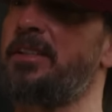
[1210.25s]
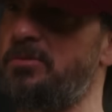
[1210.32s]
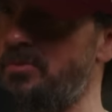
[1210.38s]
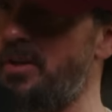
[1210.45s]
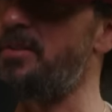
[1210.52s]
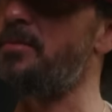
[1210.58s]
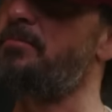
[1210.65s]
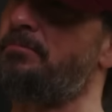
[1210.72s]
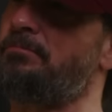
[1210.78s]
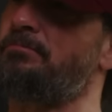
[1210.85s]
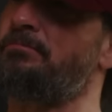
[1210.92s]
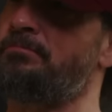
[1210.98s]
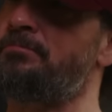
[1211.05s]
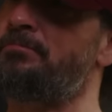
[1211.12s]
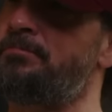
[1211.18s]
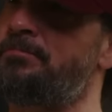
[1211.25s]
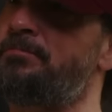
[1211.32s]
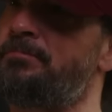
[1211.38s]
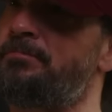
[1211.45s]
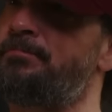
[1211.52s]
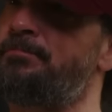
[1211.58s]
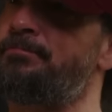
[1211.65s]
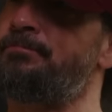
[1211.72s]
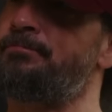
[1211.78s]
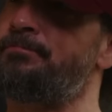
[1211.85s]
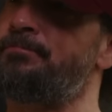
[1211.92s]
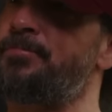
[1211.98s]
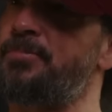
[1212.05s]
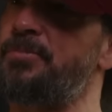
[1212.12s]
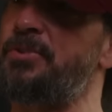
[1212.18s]
rhythm. Mm-hmm.
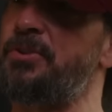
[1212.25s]
Do you